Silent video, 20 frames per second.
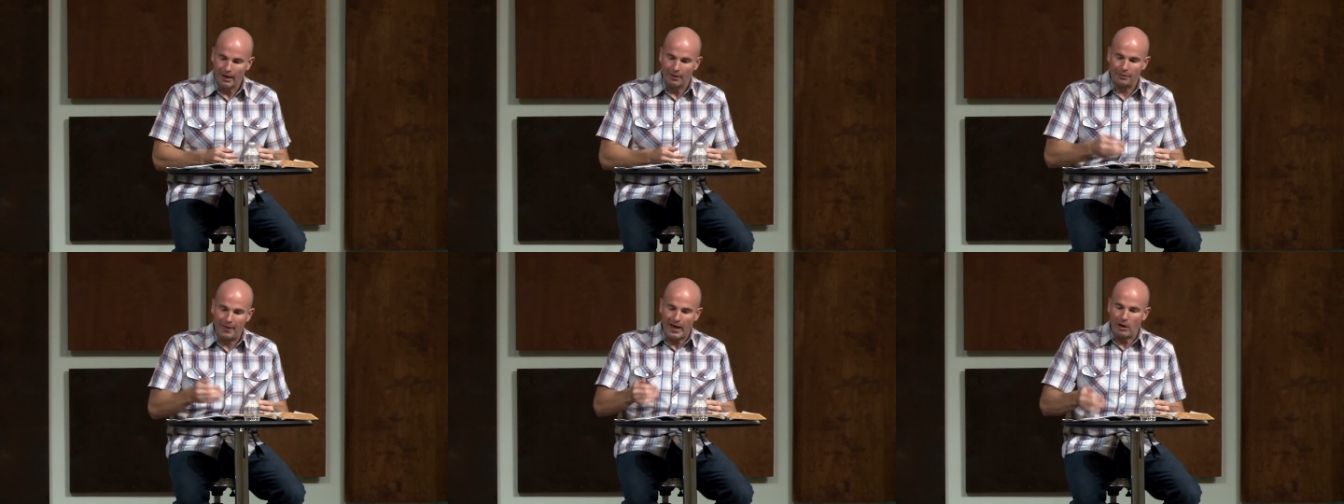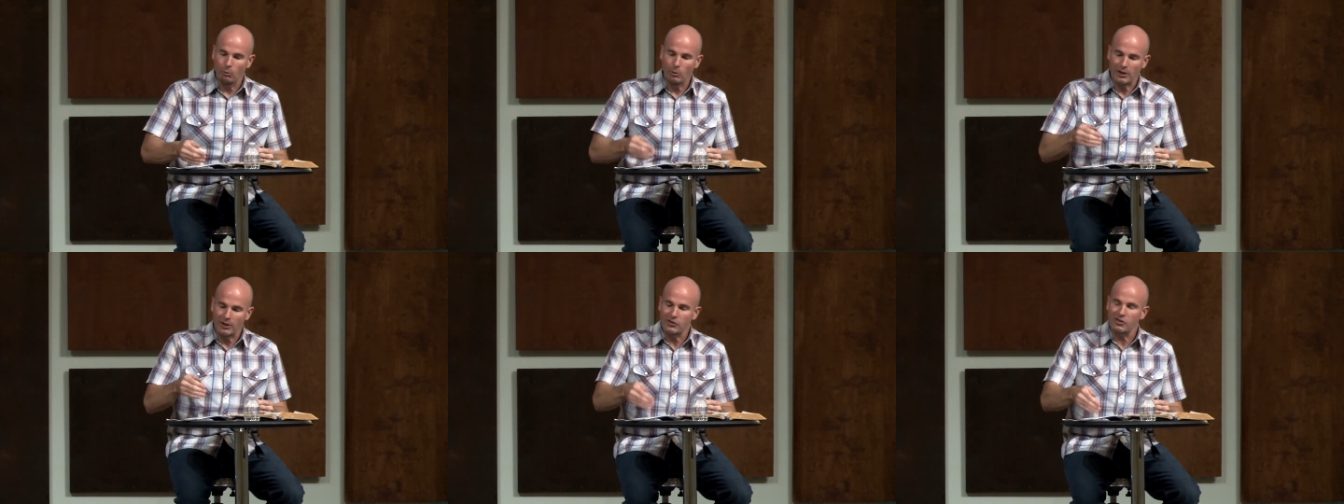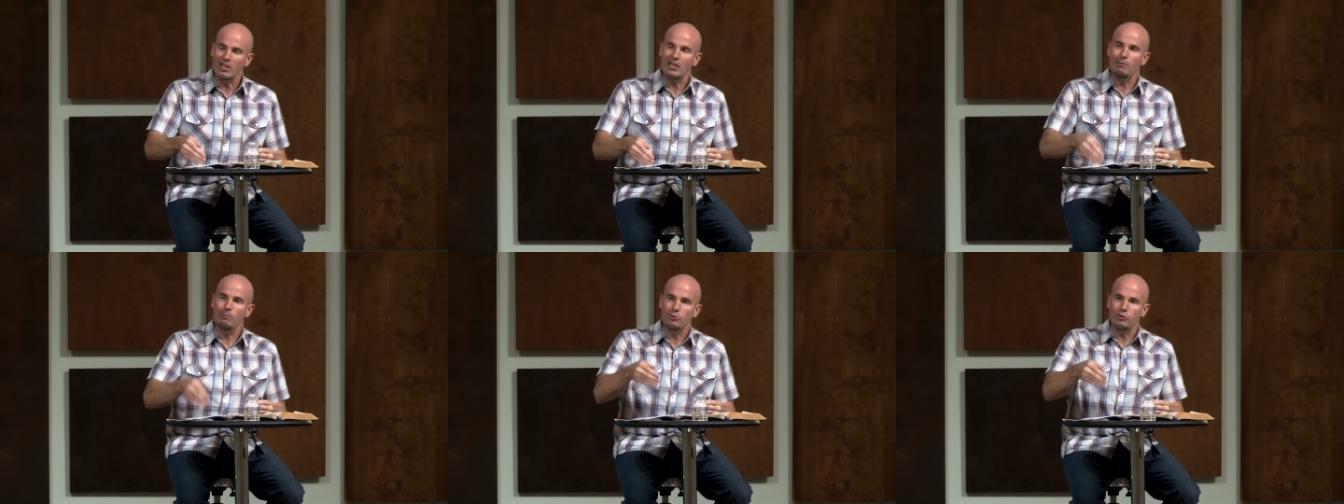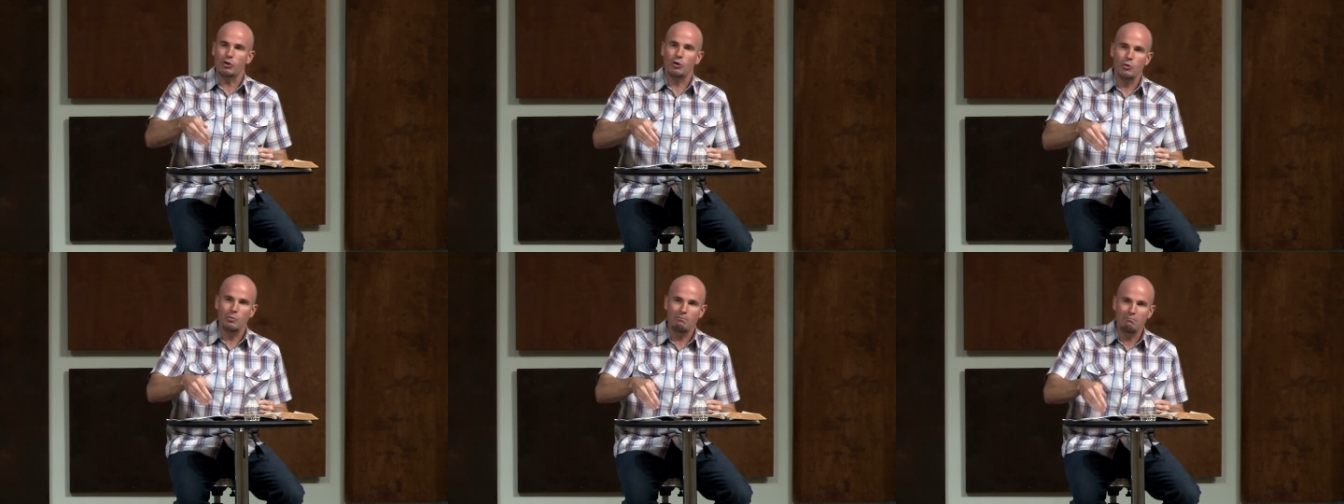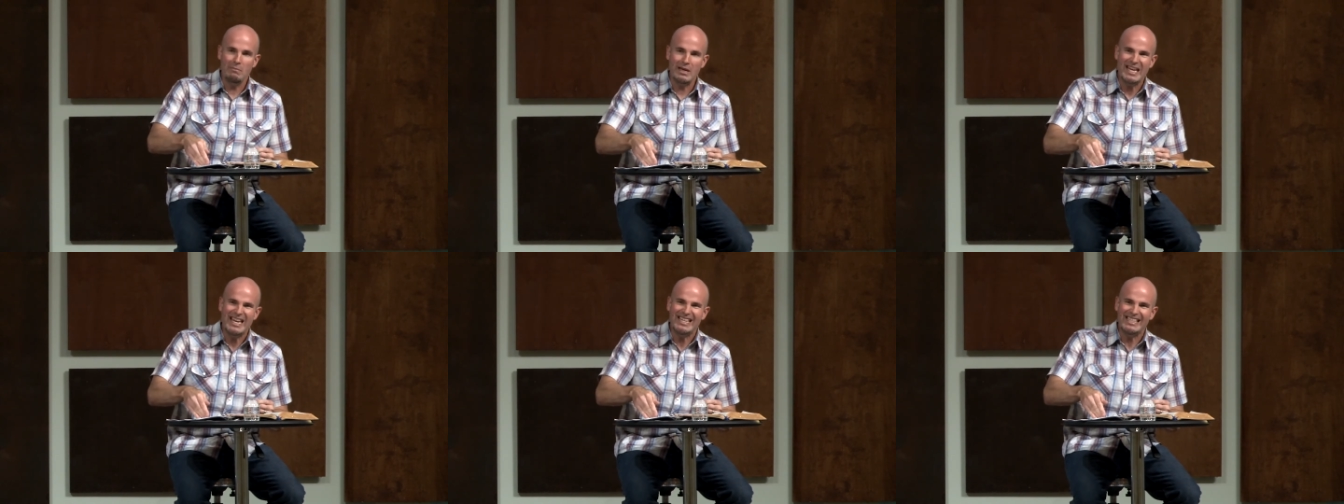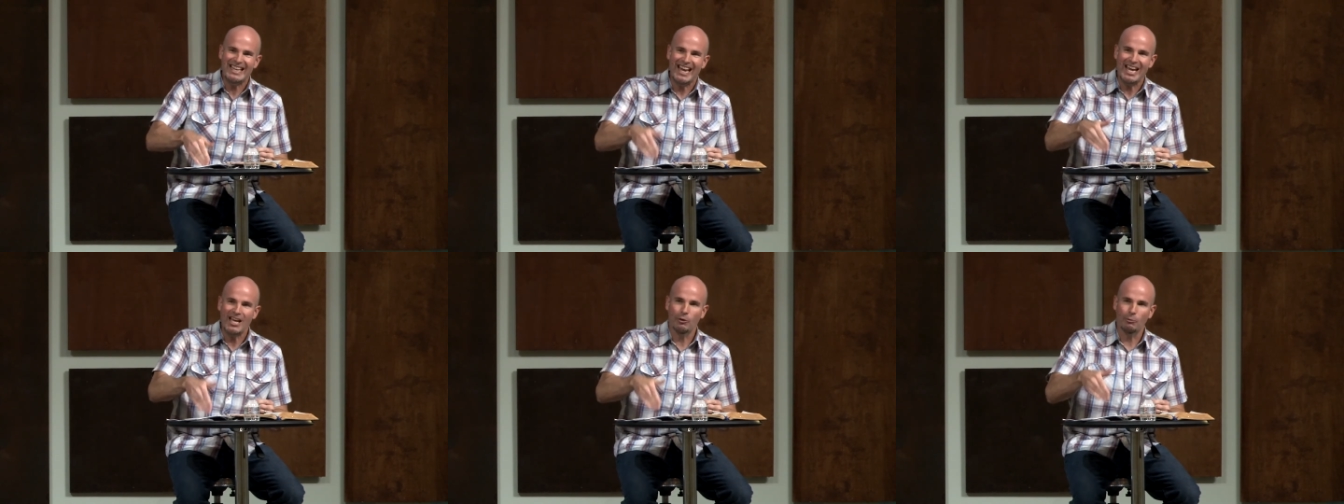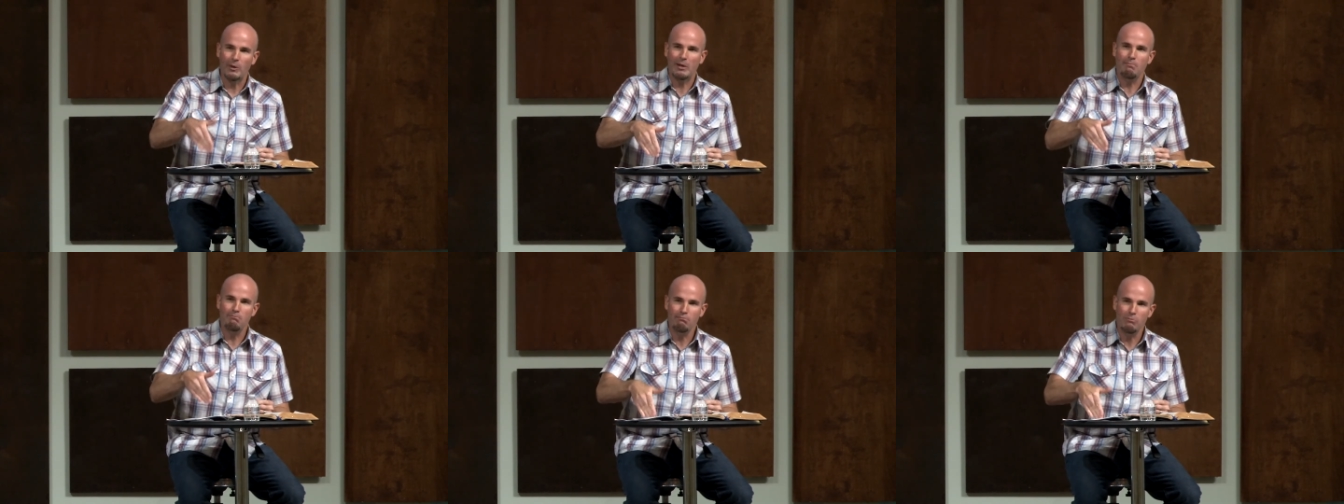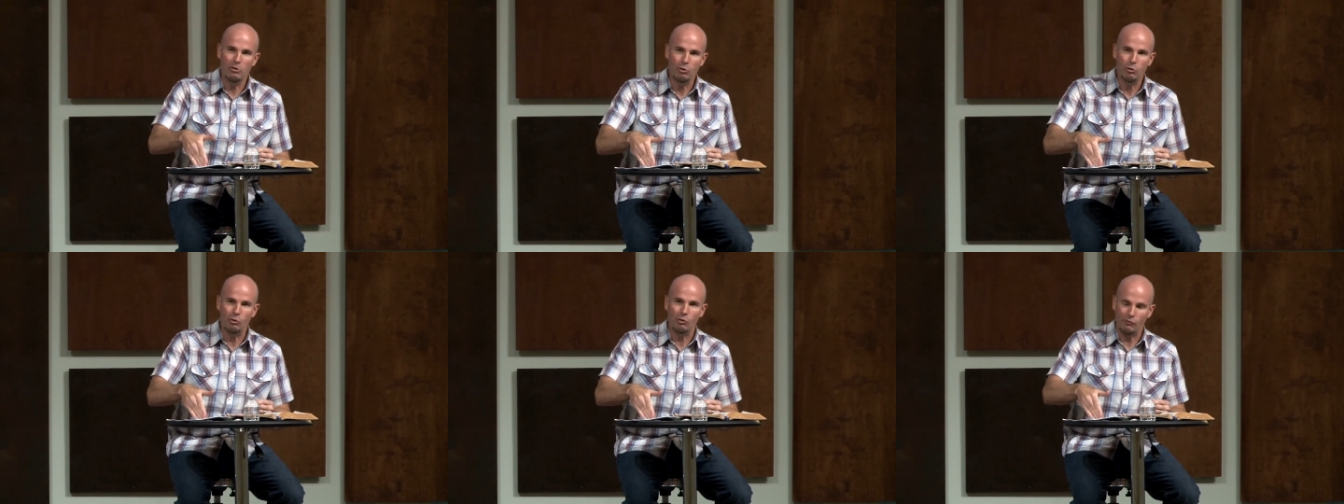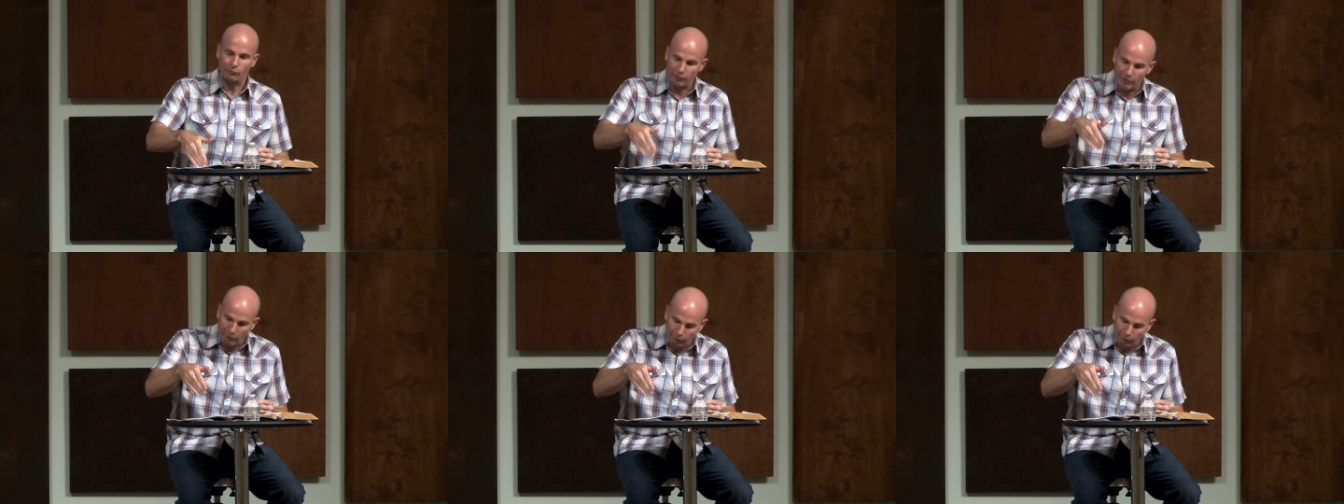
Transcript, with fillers: they will attempt to meet and remove